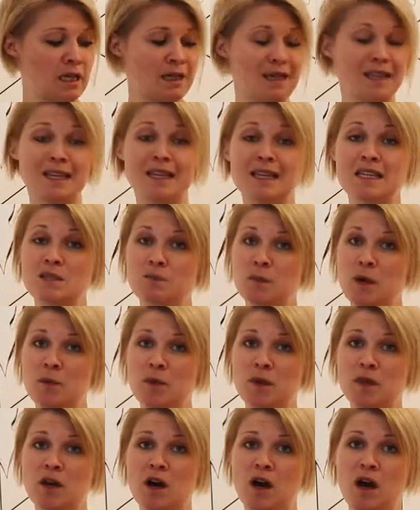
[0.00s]
then this
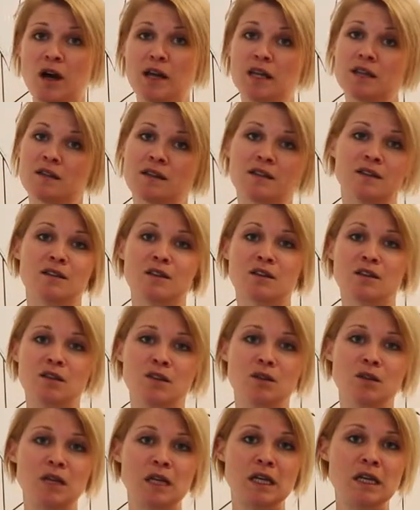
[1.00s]
might be the height that
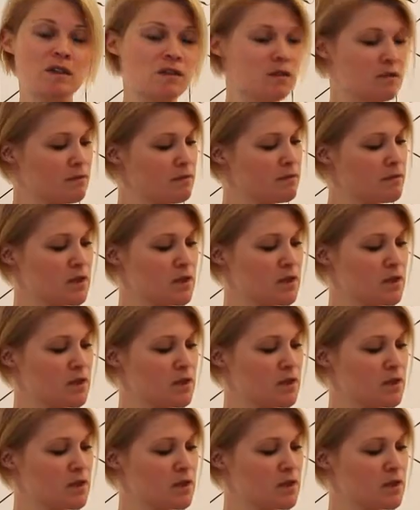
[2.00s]
you need,